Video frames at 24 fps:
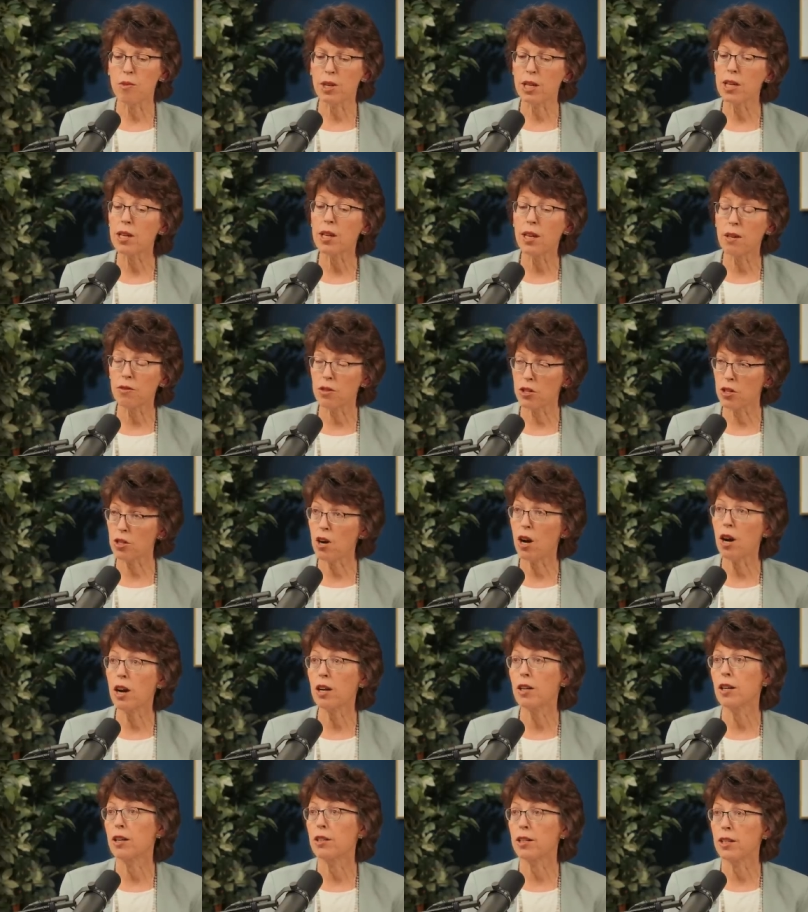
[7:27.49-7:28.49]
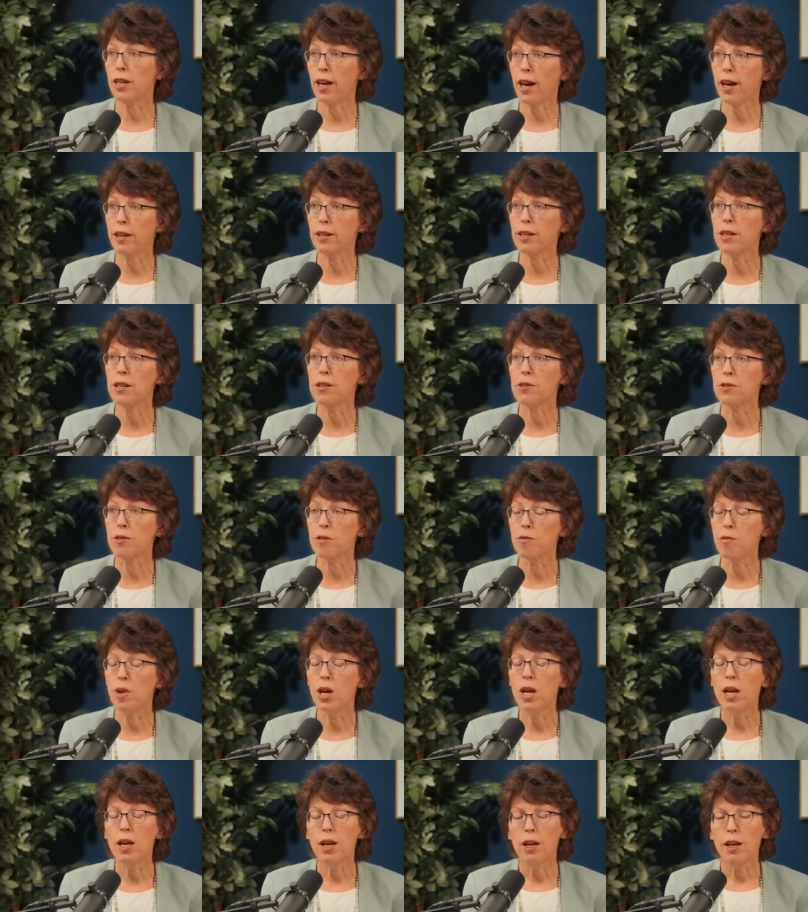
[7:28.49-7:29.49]
And he gave a talk on the Catechism,
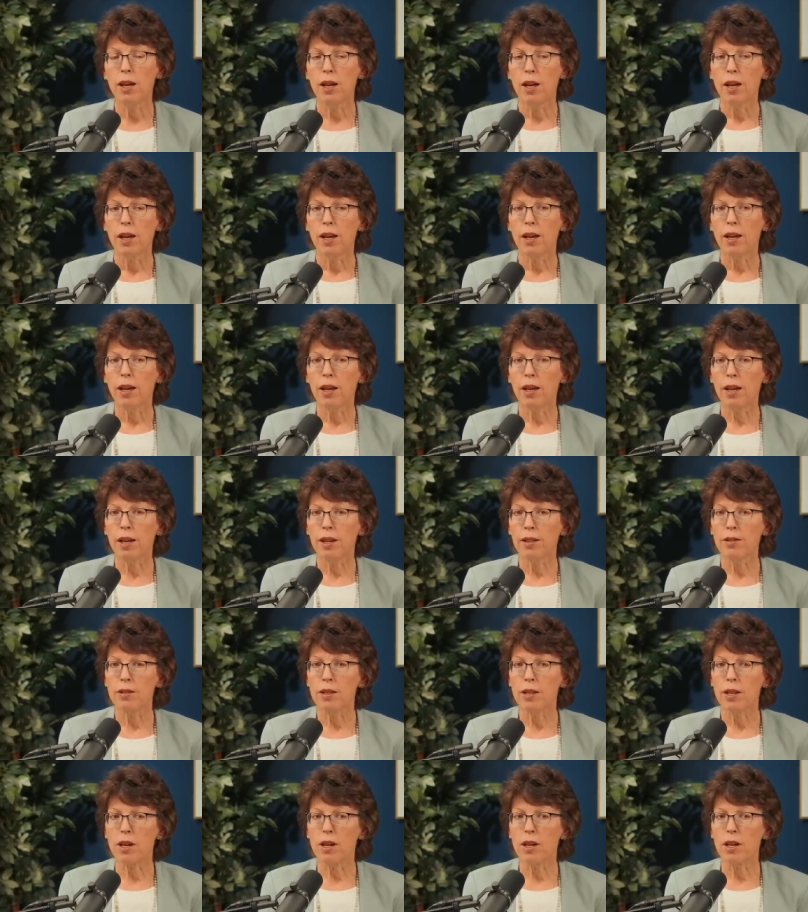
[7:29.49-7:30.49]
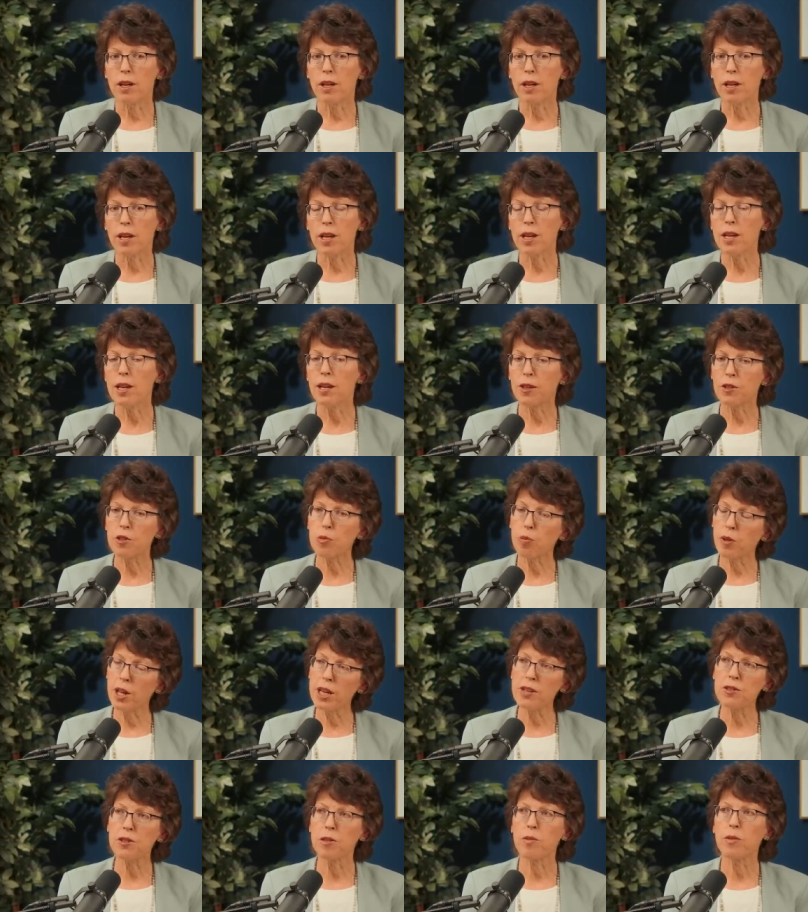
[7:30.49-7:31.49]
and he
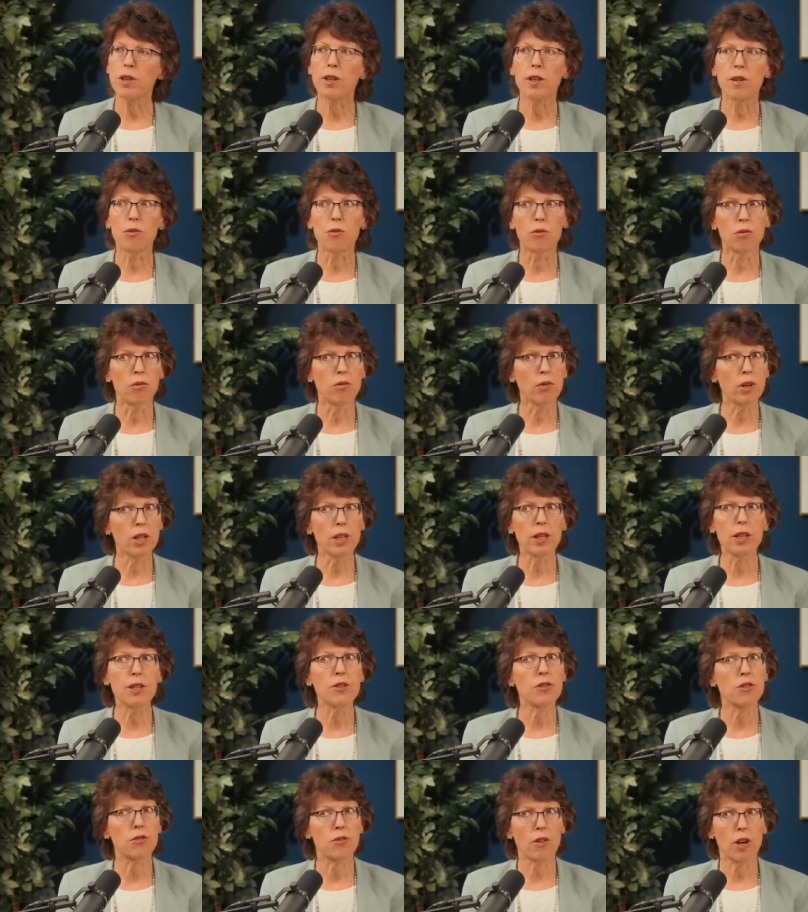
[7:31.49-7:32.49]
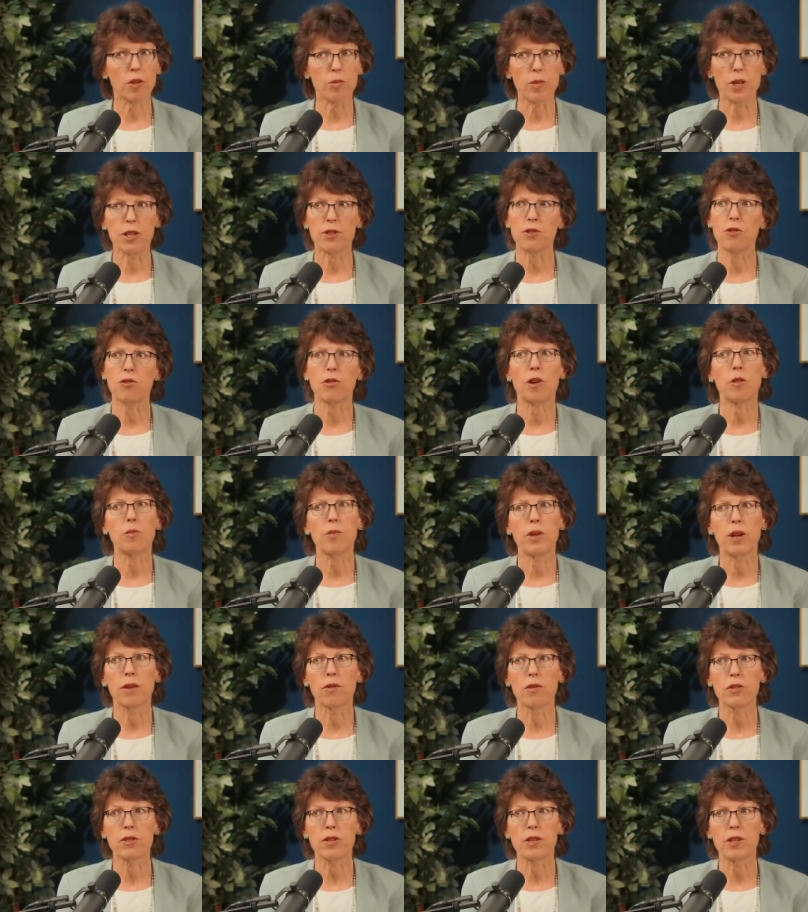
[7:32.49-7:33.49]
explained something that really struck me has struck me
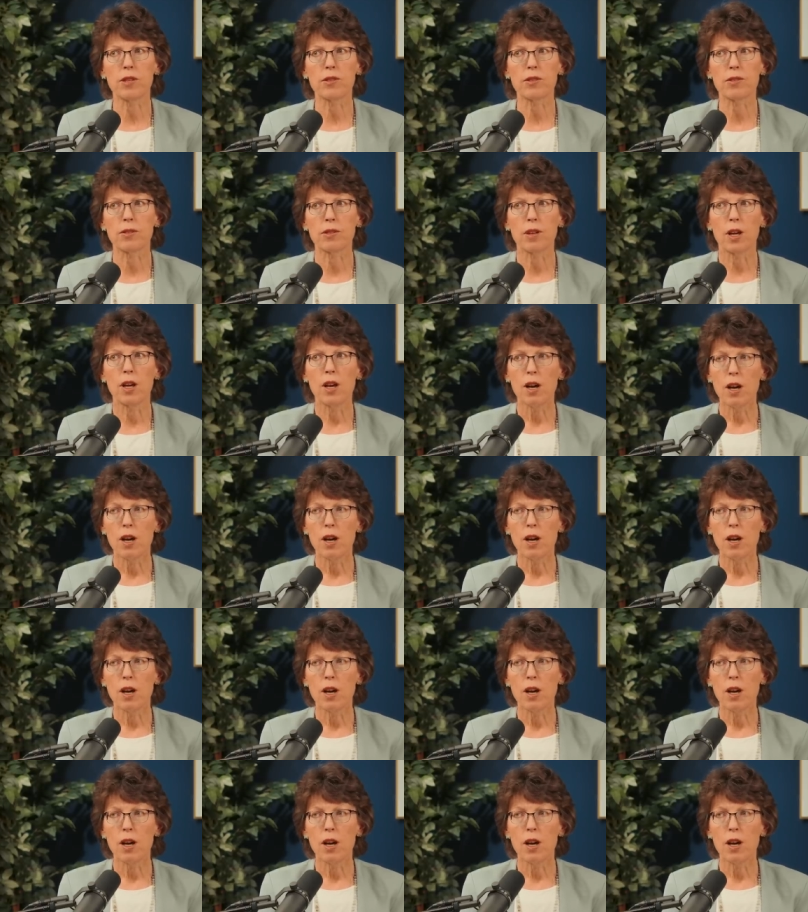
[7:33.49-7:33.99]
ever since.